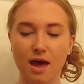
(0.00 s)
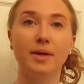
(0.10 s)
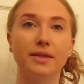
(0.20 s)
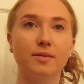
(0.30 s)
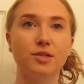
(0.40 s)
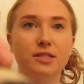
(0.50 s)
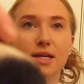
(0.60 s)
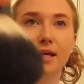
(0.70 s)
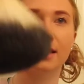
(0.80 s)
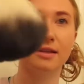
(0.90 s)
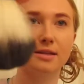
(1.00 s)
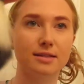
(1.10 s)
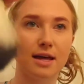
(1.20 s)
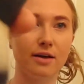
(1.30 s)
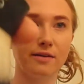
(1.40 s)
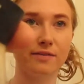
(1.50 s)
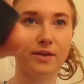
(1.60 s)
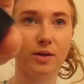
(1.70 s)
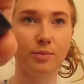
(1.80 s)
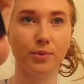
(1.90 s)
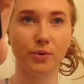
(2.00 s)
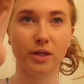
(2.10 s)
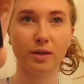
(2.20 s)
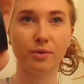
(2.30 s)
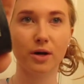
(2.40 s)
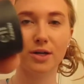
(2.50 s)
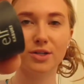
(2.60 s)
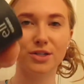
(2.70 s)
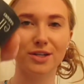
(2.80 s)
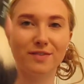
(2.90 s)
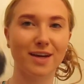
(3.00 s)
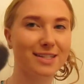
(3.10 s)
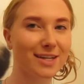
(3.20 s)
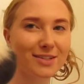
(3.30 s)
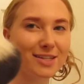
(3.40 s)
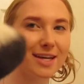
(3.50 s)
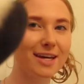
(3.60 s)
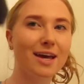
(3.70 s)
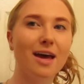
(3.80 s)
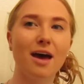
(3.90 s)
And then I'm just taking this e.l.f. Kabuki brush, if that's how you say it.